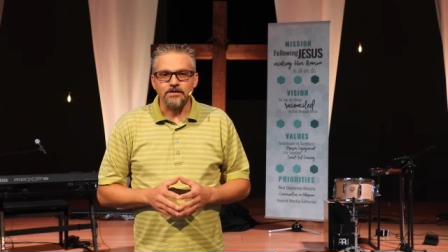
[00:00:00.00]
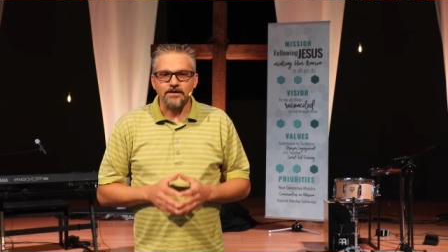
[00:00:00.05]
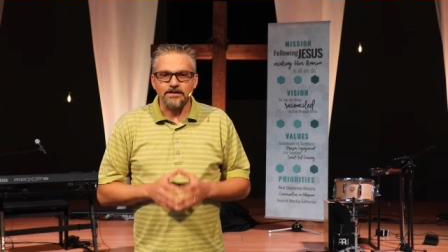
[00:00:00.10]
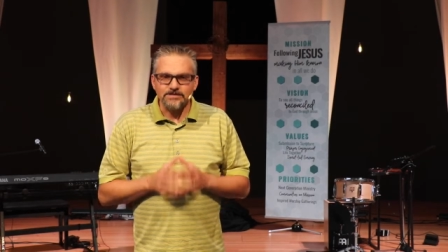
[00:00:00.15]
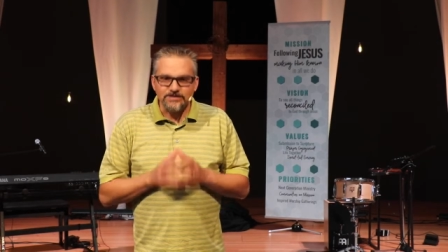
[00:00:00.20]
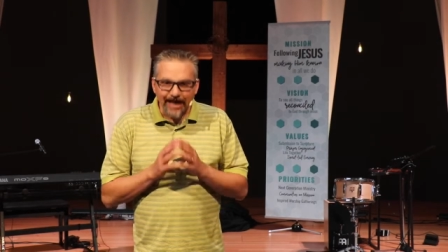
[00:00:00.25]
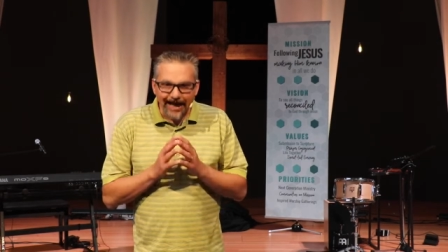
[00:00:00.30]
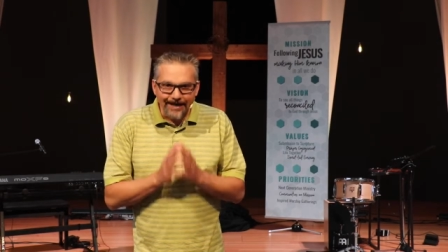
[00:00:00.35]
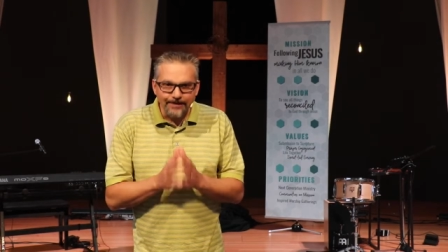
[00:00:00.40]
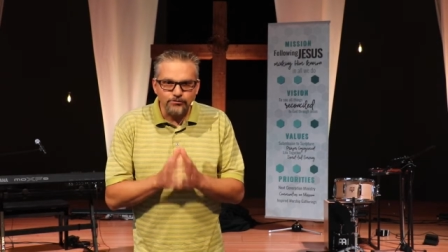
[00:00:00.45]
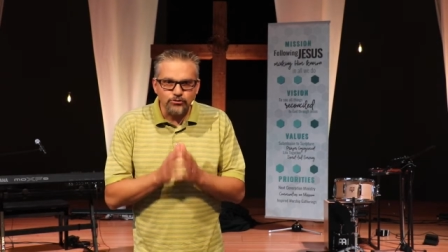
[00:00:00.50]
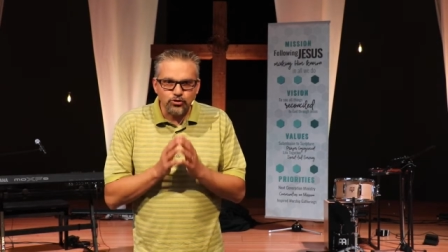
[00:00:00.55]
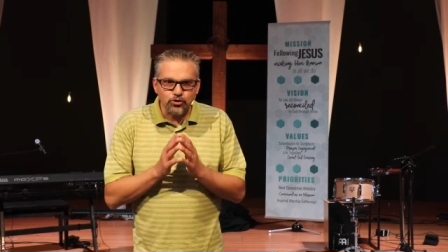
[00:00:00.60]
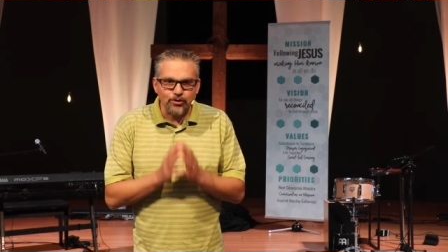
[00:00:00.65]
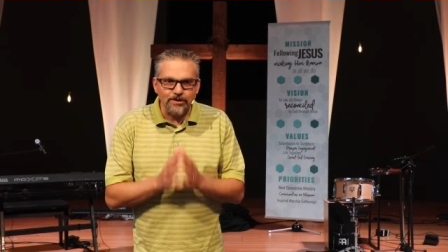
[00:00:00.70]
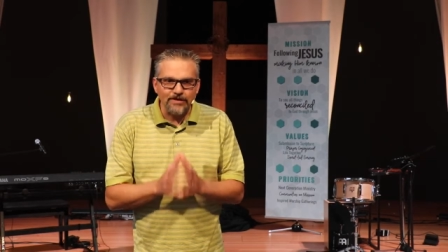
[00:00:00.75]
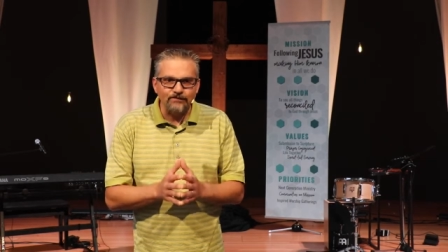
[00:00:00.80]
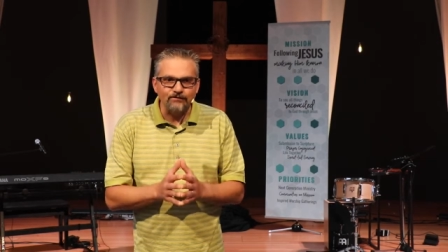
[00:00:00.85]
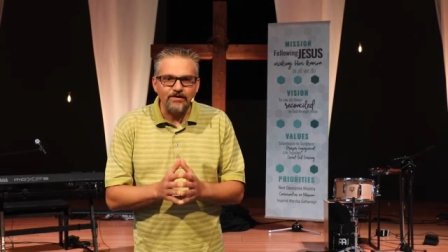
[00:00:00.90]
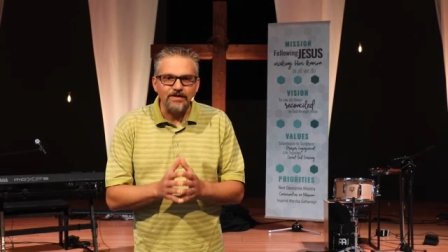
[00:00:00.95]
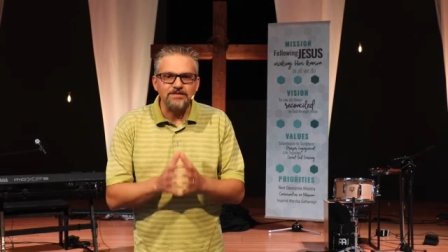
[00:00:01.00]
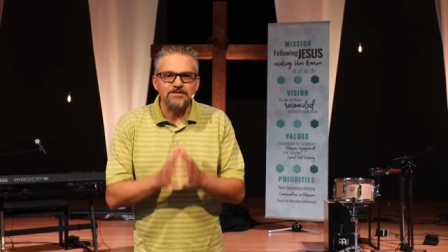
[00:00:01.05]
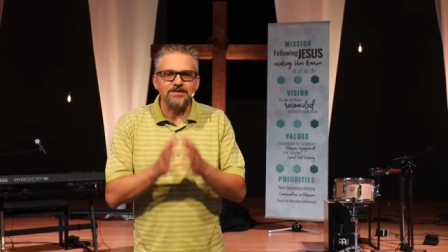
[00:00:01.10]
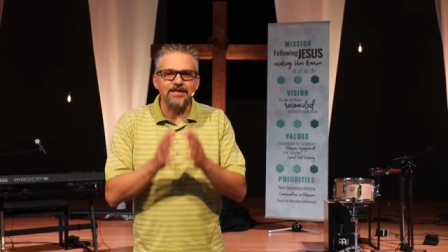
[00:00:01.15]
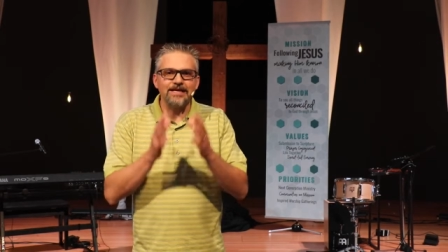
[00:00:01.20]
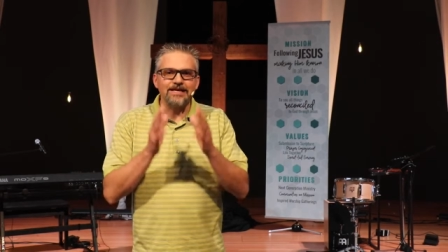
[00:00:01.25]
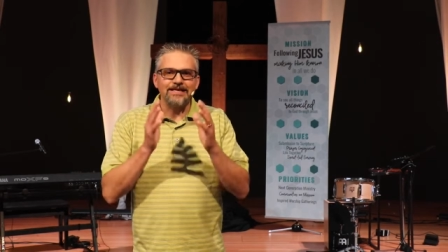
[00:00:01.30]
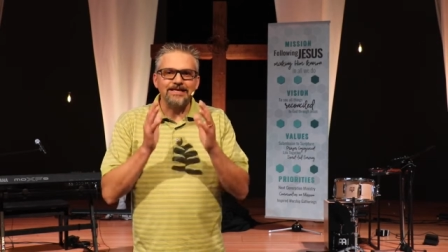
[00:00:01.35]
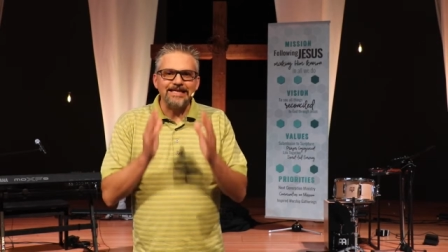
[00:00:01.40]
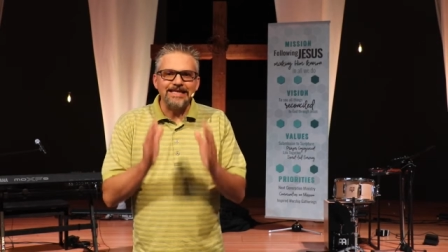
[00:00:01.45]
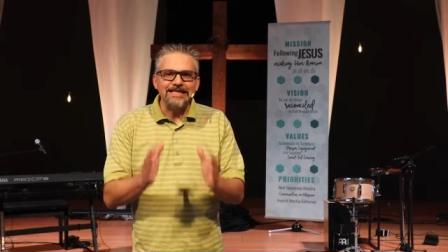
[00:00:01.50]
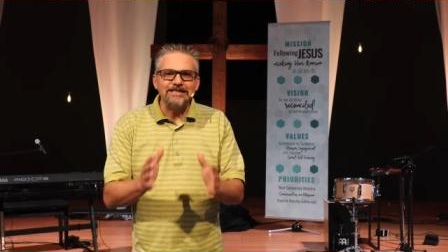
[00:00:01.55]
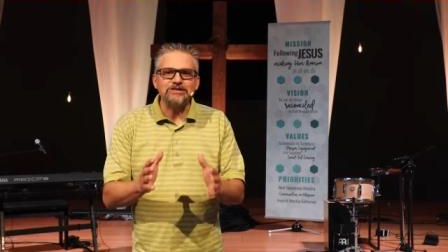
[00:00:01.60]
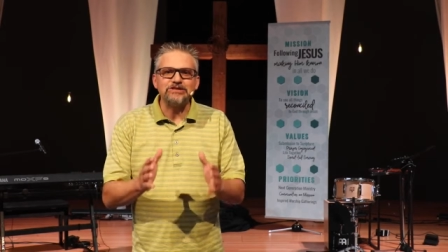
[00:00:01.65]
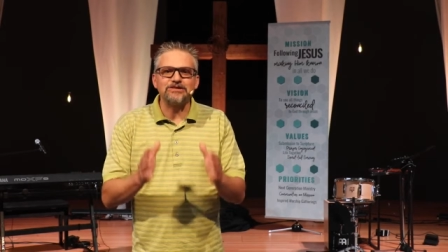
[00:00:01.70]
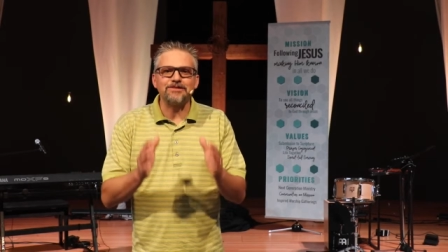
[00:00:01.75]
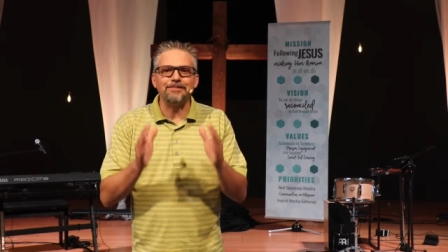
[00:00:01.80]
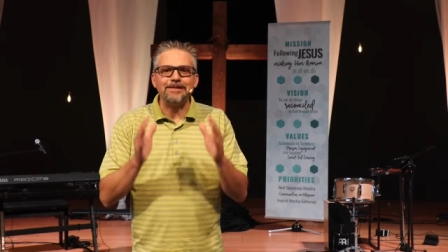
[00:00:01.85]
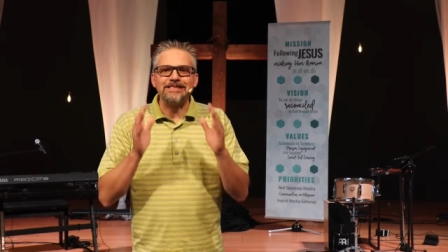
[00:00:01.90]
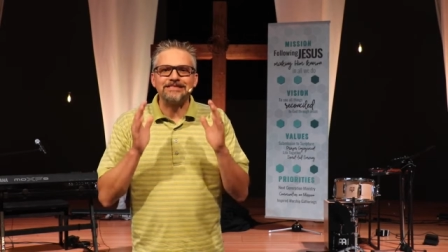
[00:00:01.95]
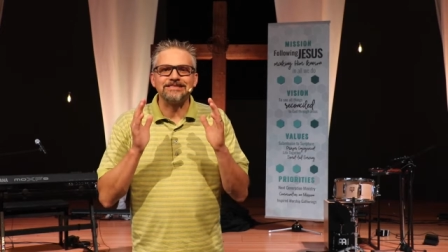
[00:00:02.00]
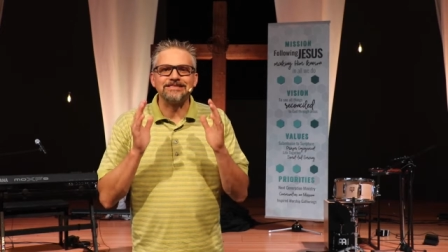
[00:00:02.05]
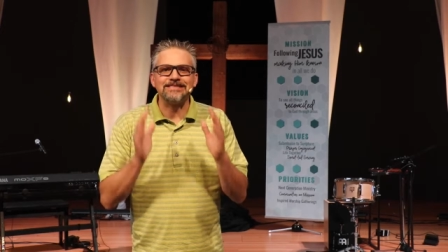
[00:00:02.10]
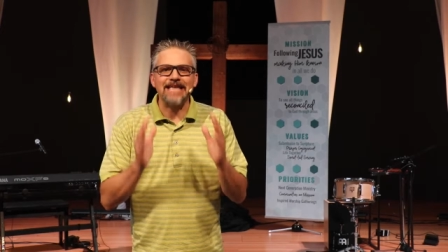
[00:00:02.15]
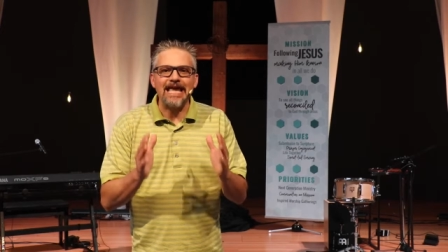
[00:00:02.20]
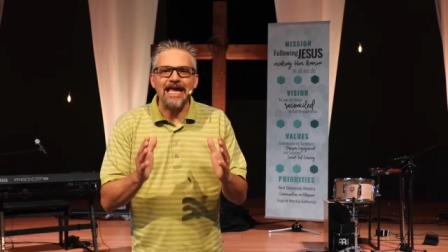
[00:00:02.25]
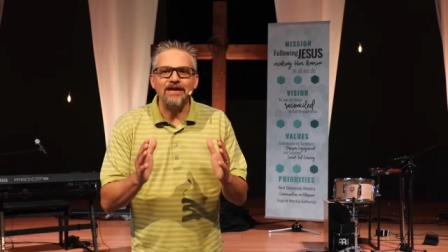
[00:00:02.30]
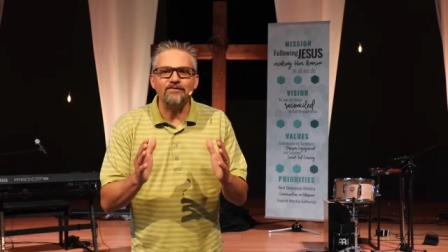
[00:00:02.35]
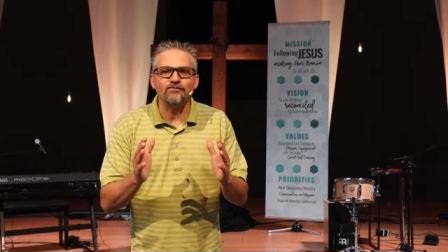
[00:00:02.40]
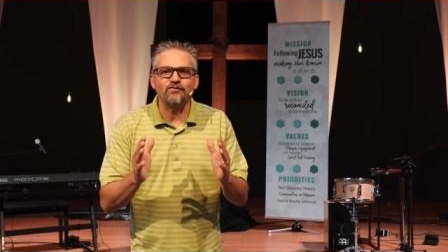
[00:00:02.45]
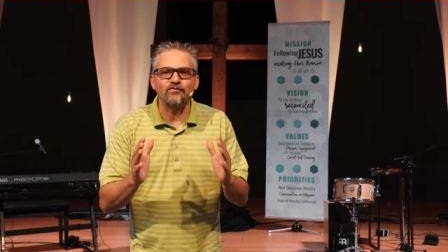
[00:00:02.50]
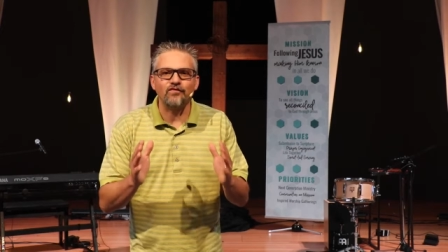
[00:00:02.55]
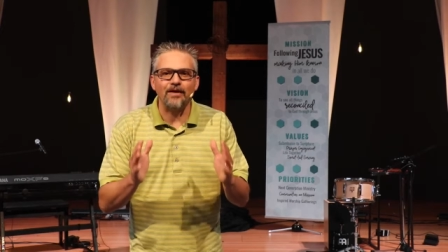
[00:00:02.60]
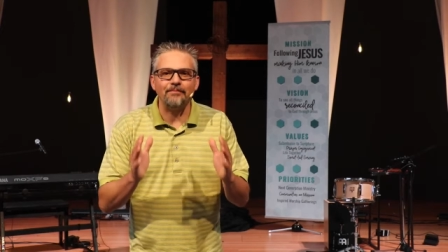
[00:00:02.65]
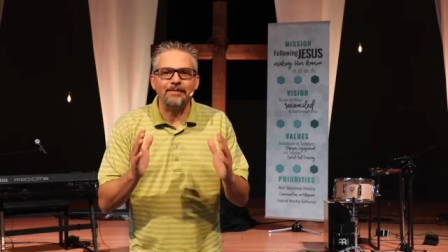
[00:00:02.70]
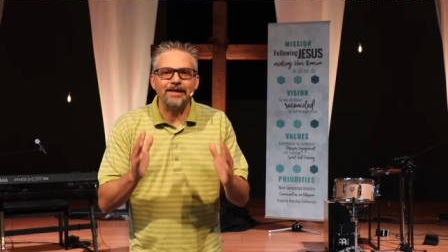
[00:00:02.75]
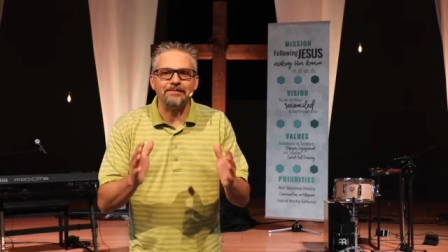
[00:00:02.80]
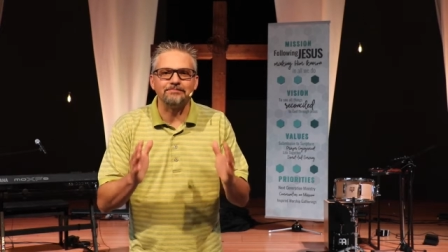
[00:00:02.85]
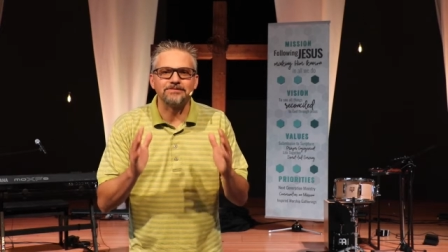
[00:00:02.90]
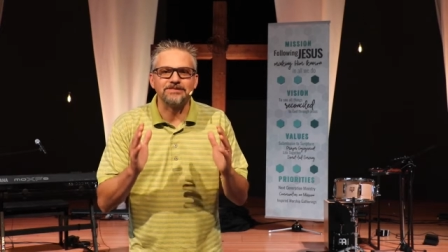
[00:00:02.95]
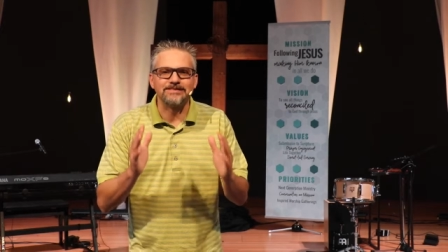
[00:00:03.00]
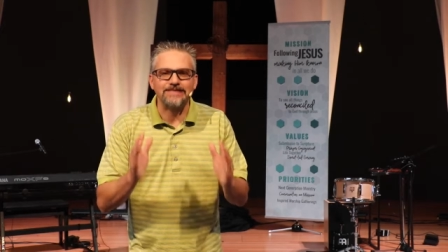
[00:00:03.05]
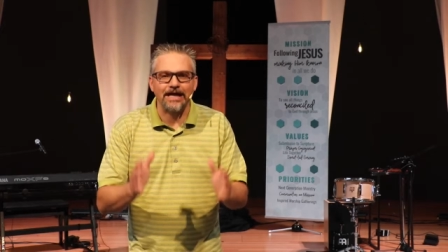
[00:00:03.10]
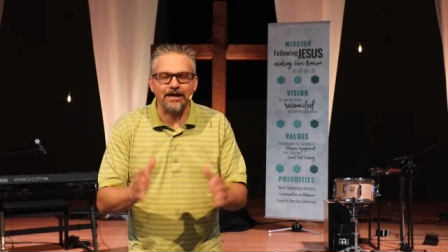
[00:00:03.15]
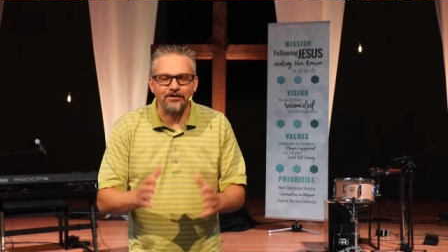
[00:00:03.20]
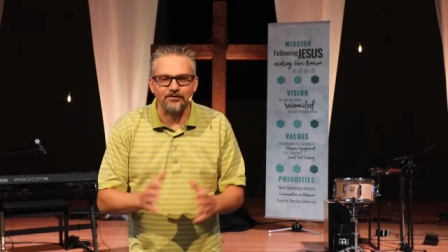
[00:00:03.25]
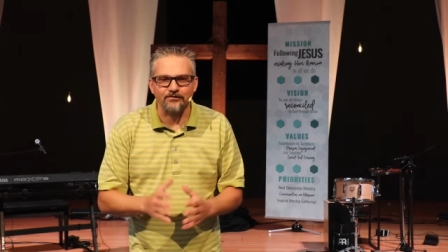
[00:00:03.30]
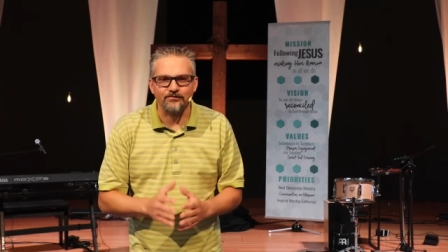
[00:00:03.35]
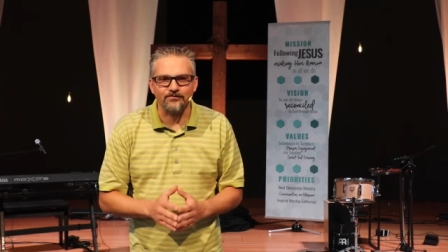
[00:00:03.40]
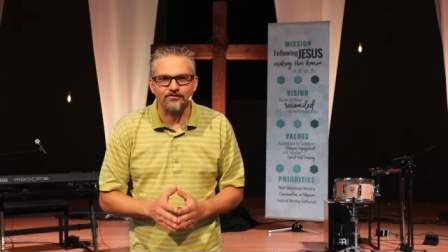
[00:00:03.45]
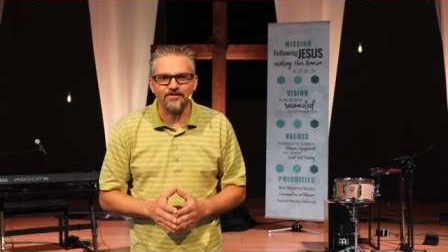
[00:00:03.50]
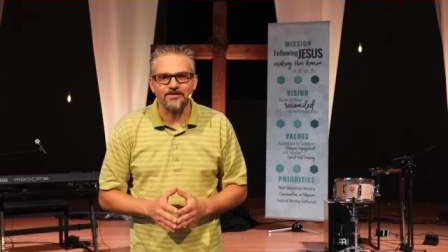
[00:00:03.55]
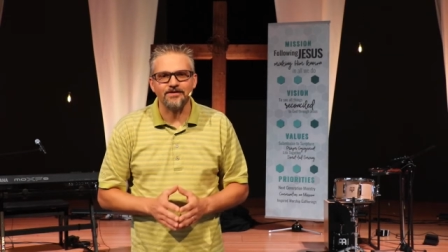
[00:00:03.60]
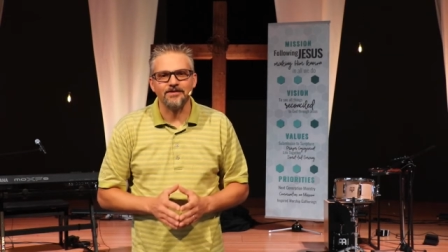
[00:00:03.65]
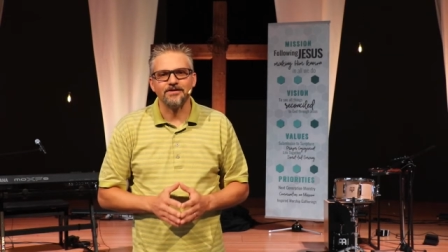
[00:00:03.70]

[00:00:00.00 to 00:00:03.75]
Diotrephes needs to be saved from himself,